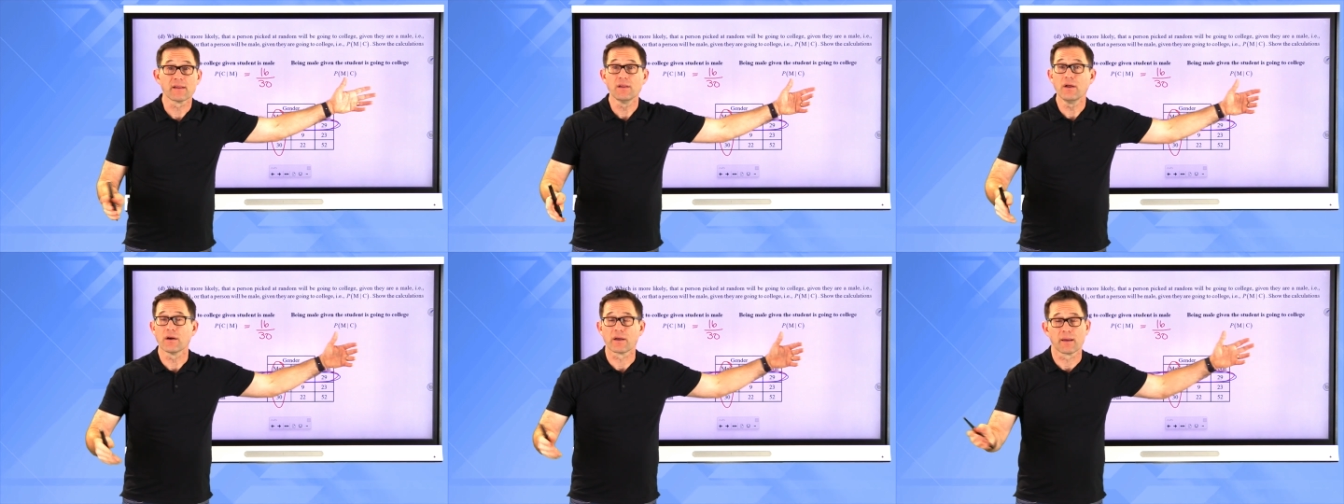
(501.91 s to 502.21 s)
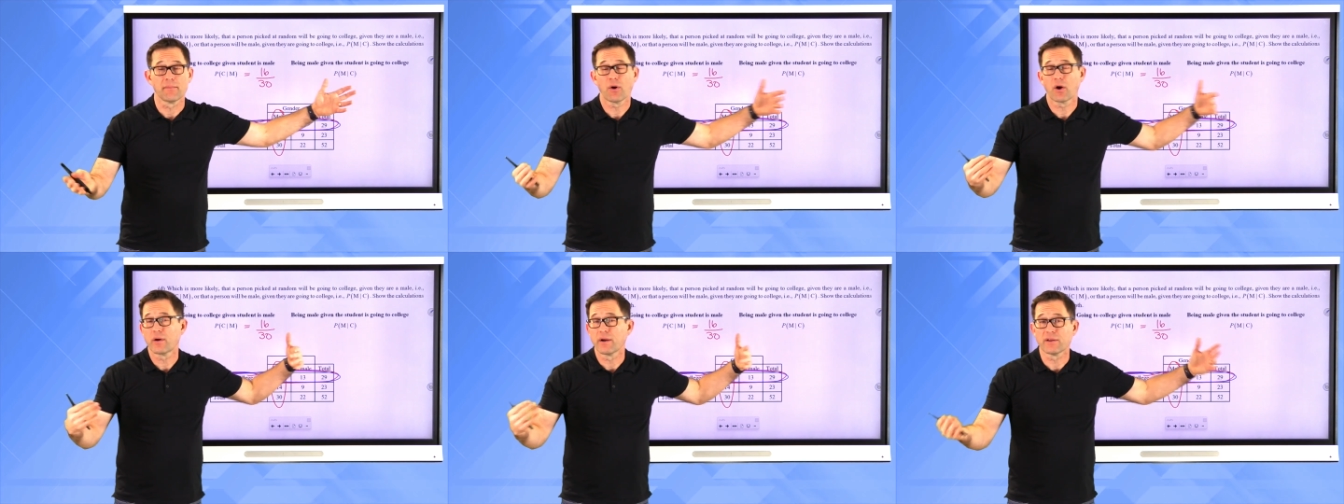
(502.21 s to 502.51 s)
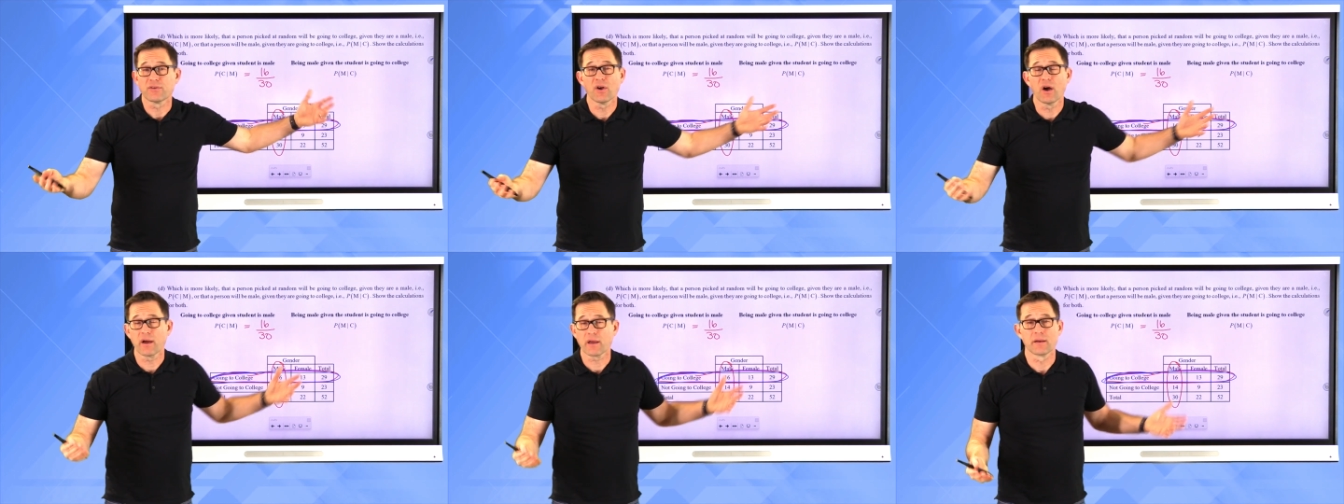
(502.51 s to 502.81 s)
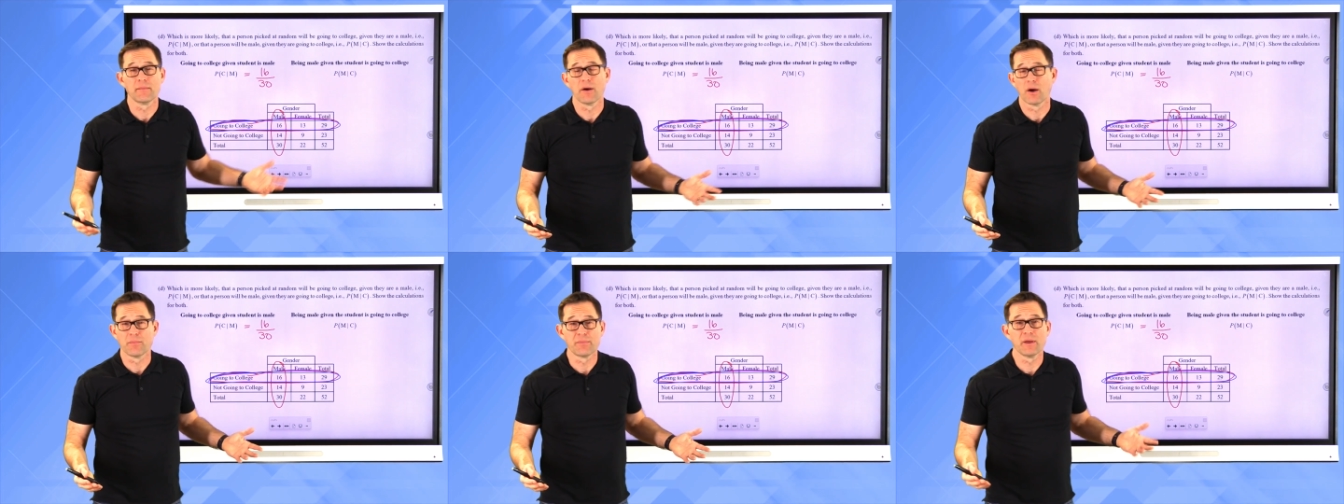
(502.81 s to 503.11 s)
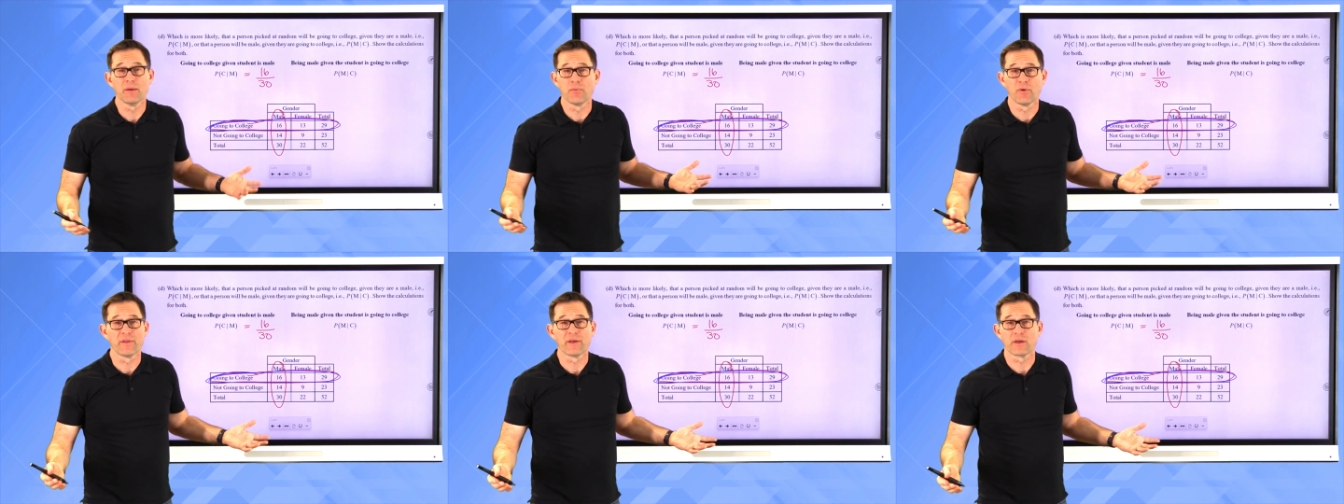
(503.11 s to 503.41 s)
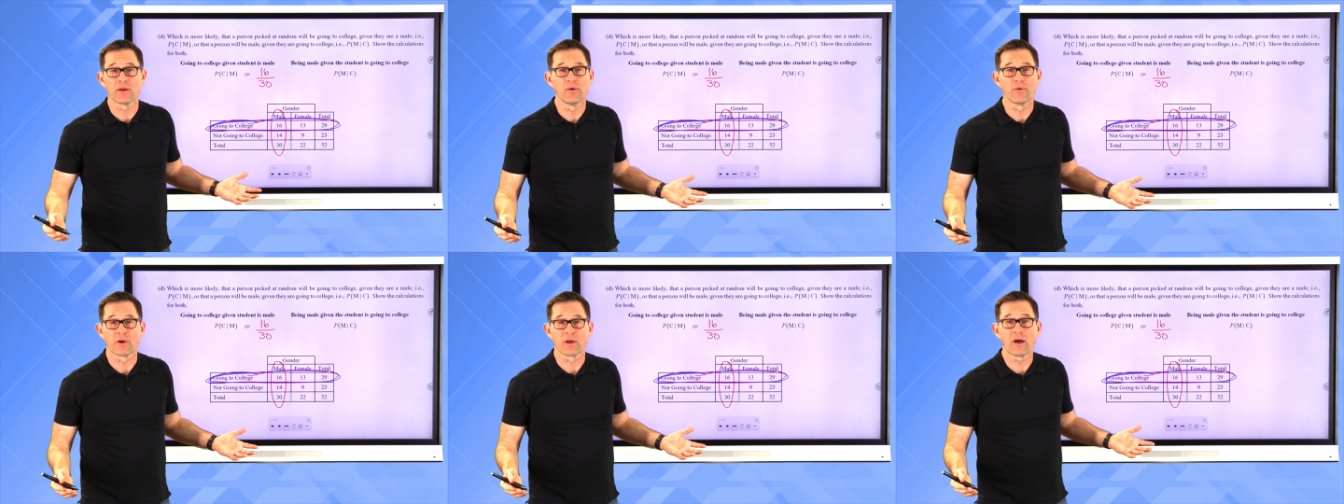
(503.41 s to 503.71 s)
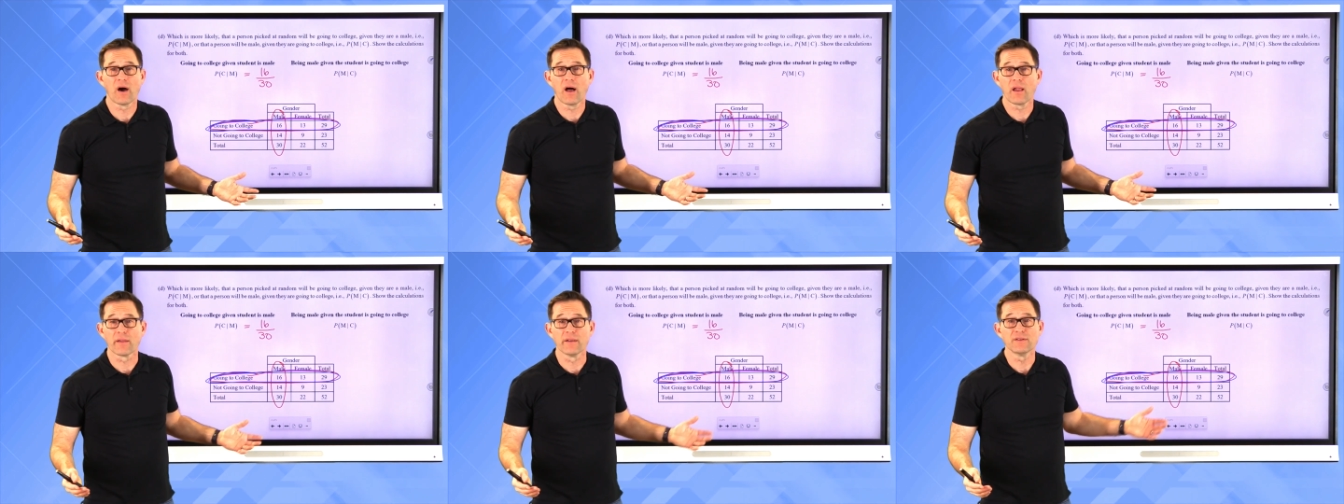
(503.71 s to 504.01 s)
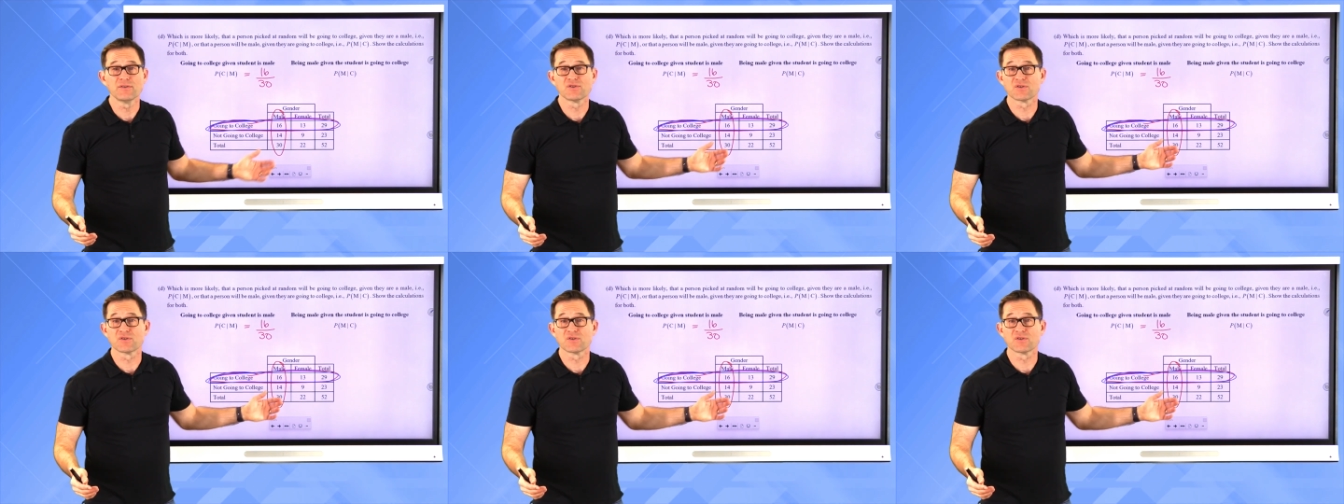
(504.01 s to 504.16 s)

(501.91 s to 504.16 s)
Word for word: look, I'm already talking about people that go to college,